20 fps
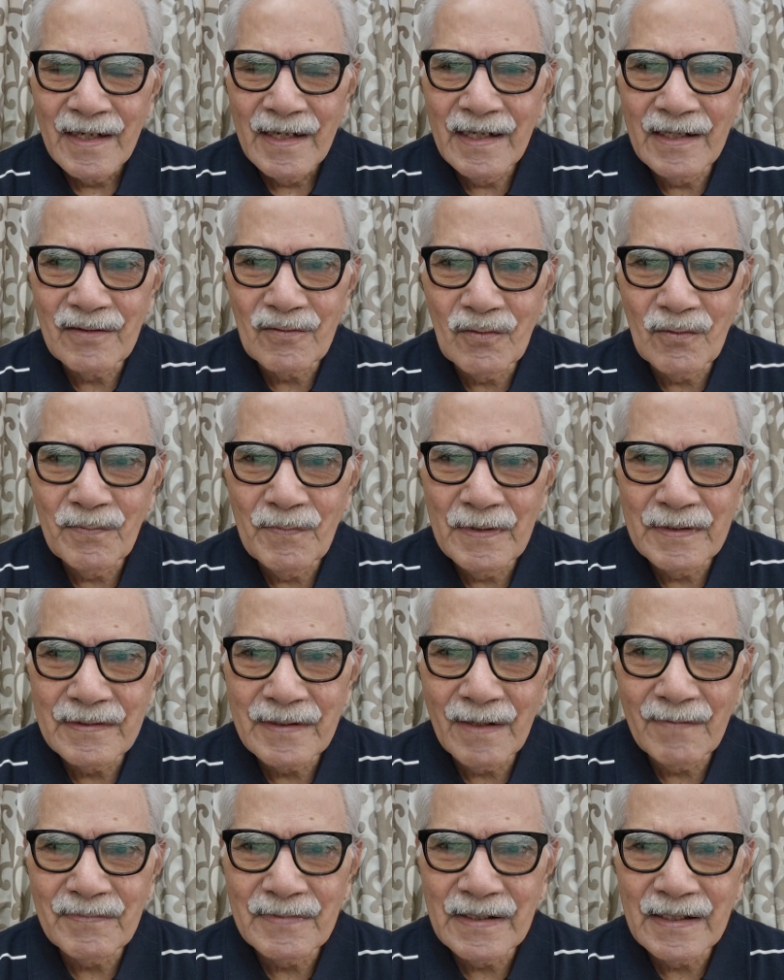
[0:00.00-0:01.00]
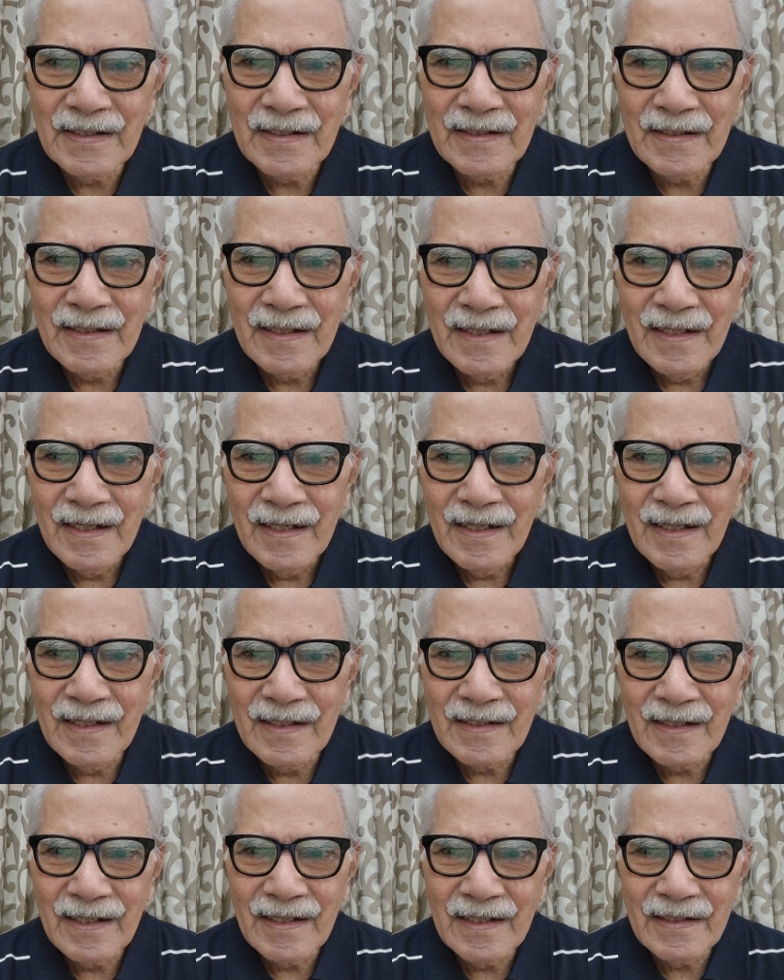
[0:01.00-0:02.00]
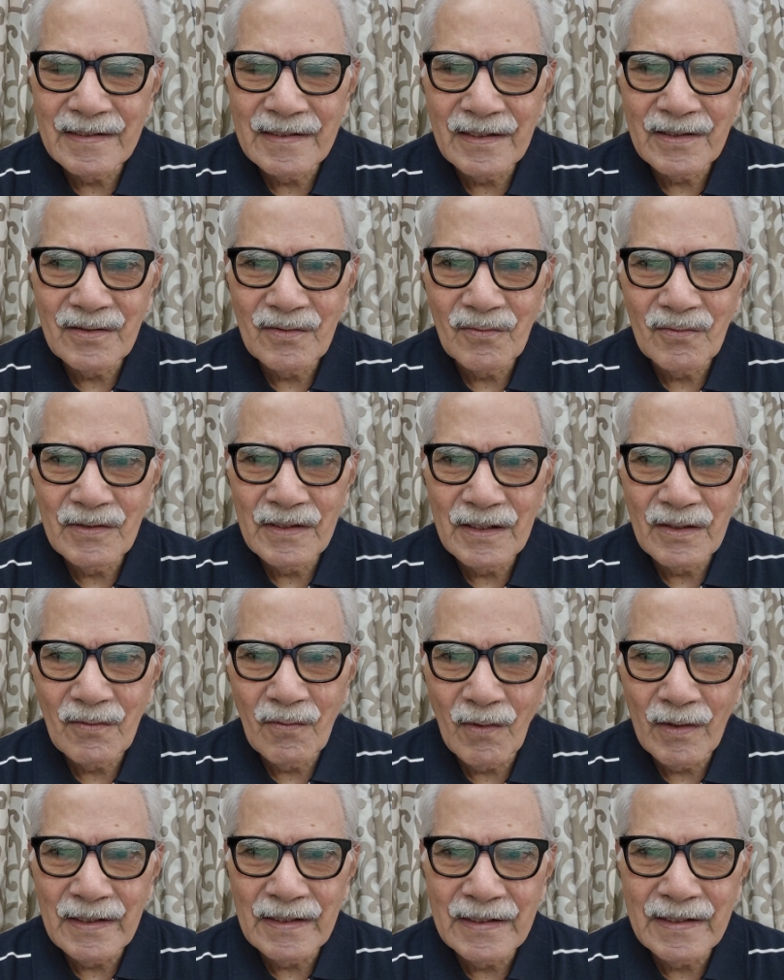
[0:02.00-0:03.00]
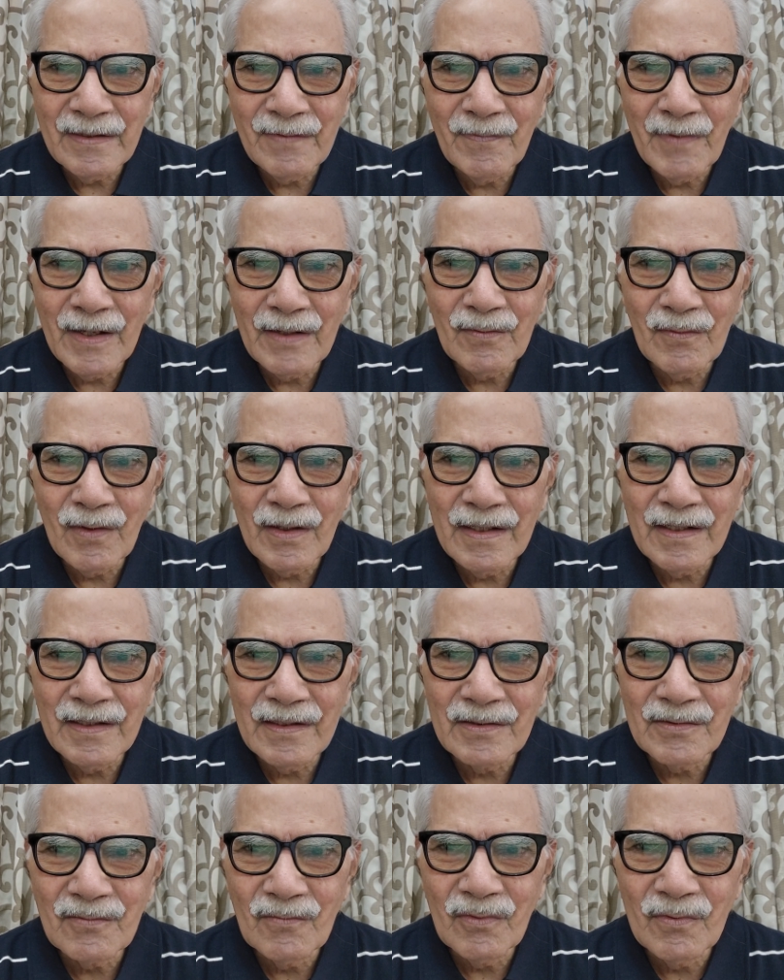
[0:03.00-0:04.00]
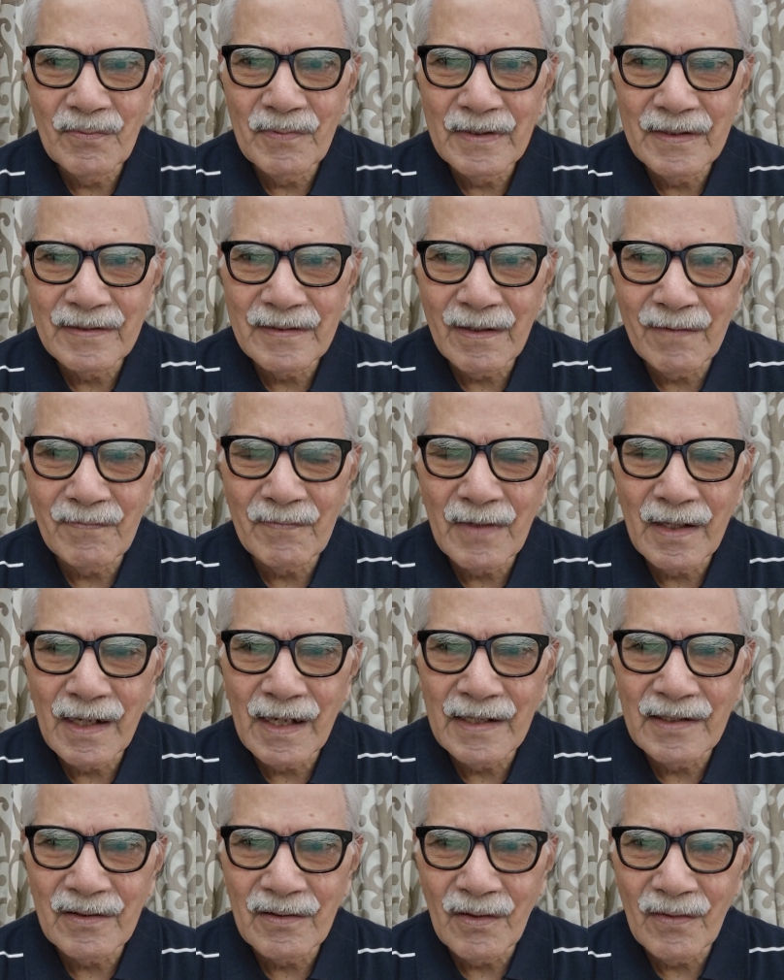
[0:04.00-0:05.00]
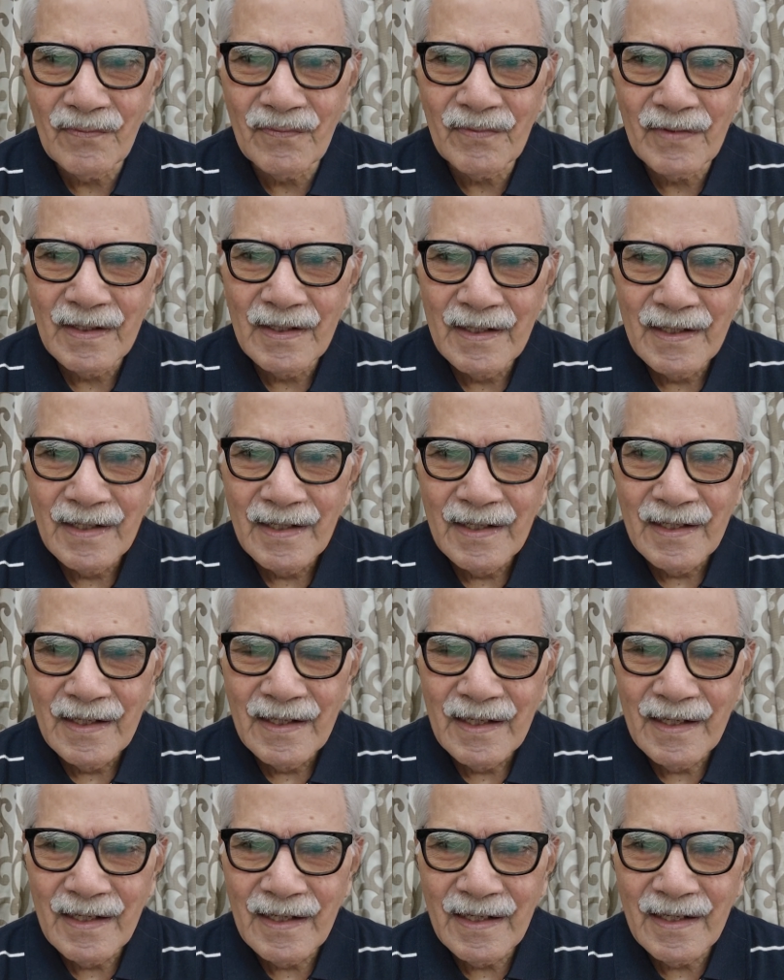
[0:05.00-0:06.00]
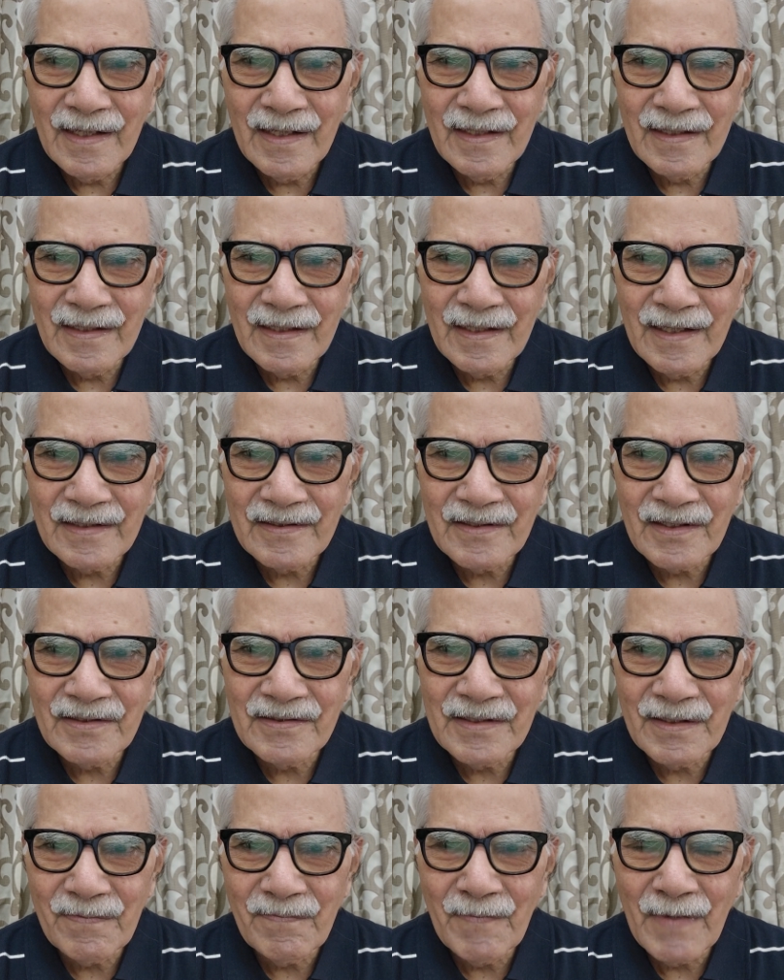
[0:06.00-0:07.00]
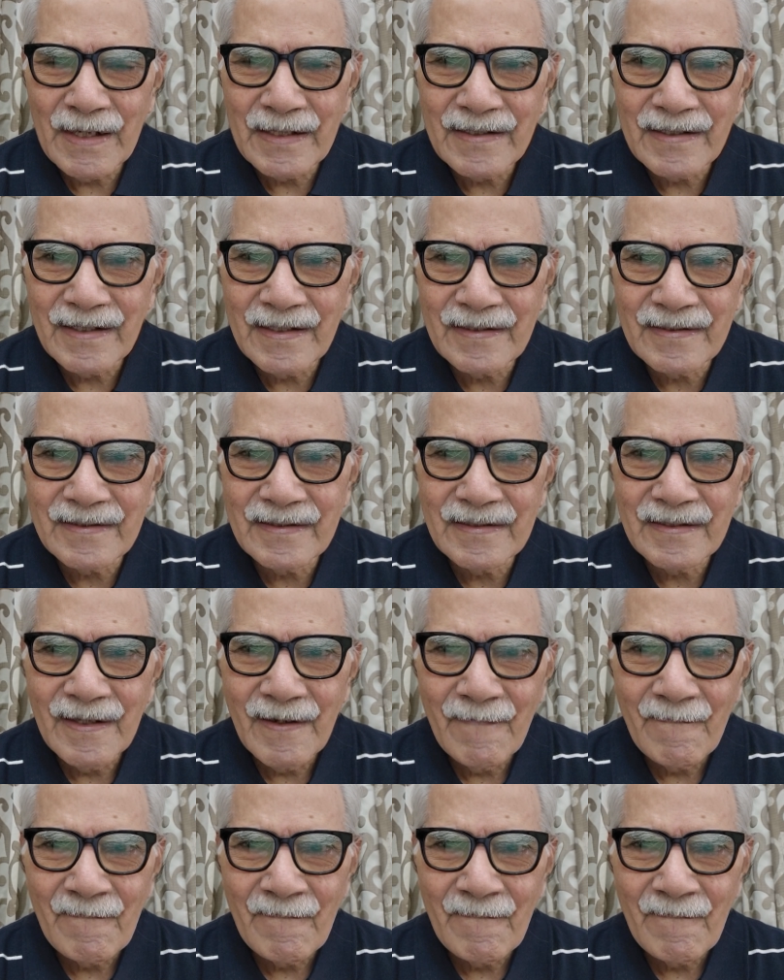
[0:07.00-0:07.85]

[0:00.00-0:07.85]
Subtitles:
it could be something related to the quality manual, it could be some kind of relationship metrics,